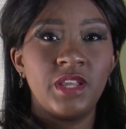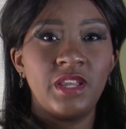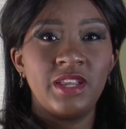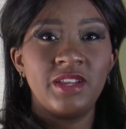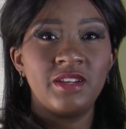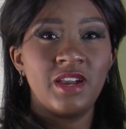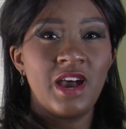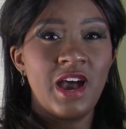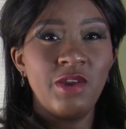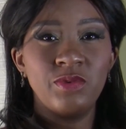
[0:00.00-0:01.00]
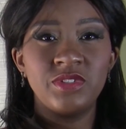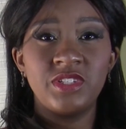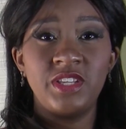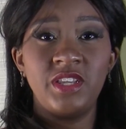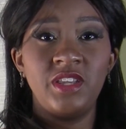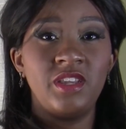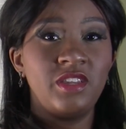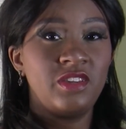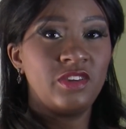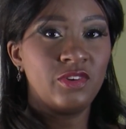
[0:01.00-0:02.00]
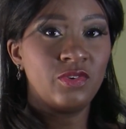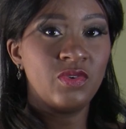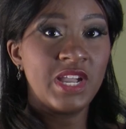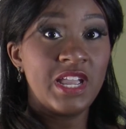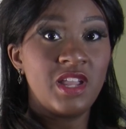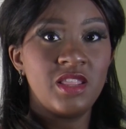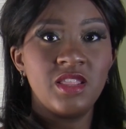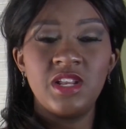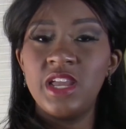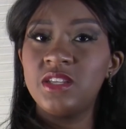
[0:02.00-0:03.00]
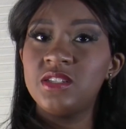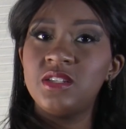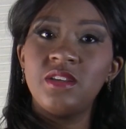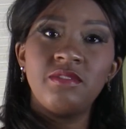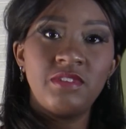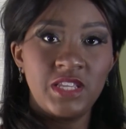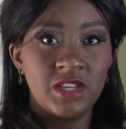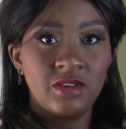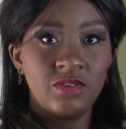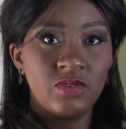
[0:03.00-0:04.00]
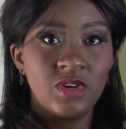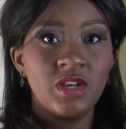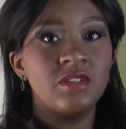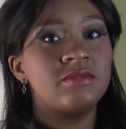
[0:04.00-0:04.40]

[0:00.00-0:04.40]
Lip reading: And I will see you in the next video.